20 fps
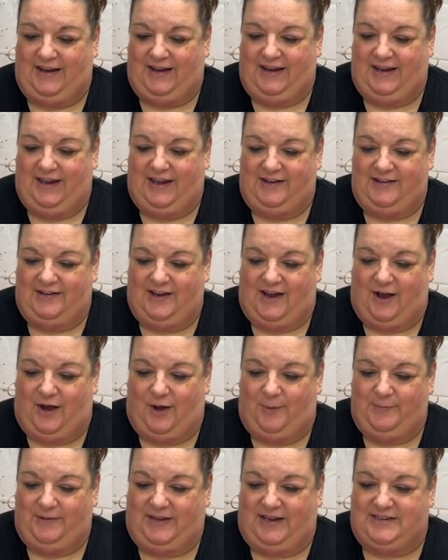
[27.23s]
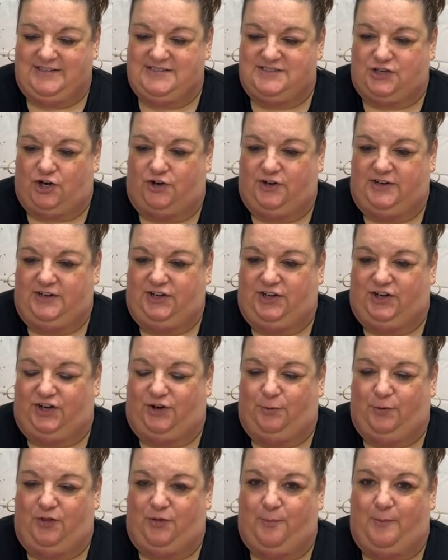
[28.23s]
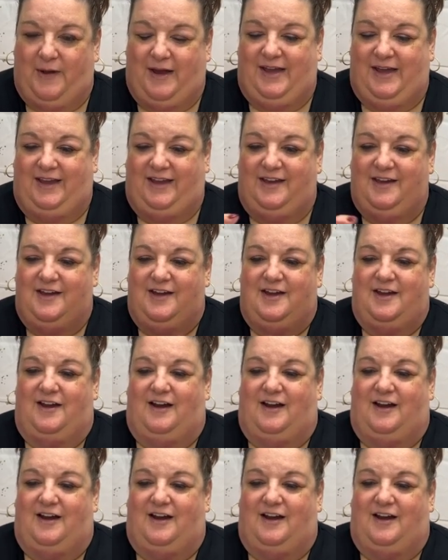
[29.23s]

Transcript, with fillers: and um, get started here with my